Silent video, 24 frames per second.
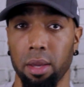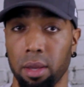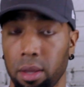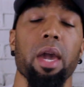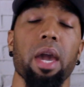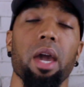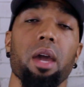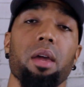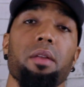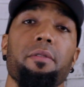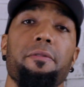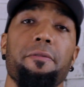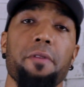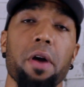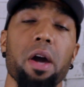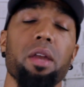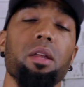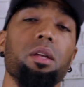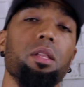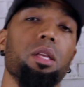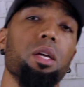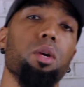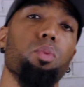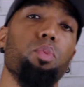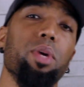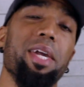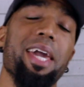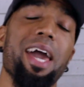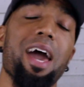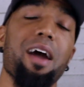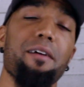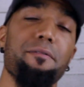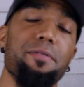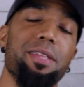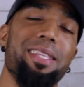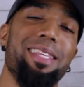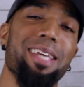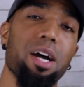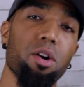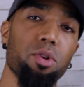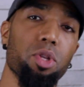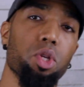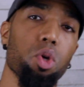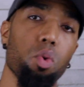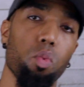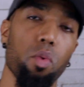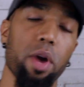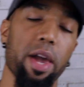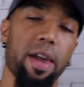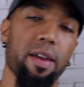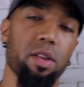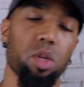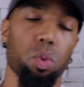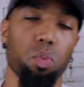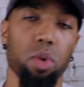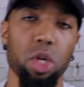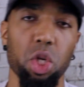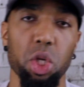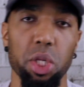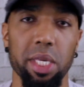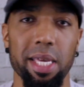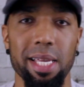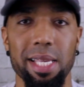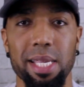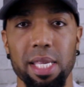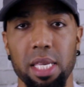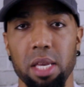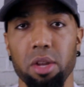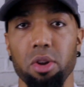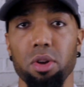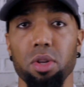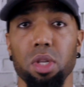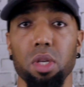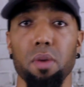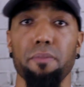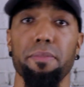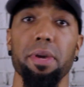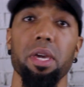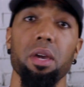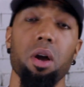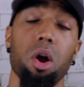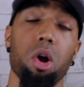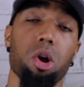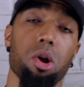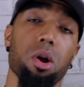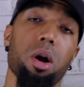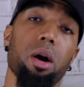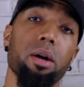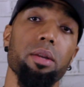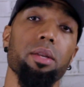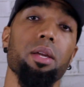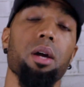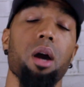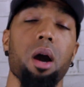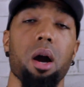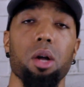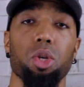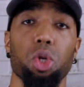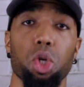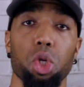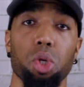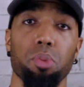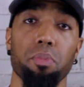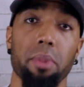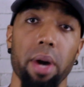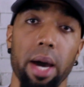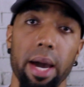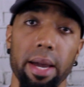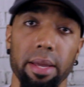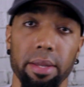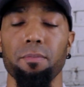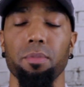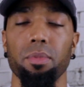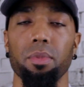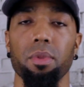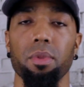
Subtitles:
And finally, we have delta waves, which is considered to be our unconscious mind.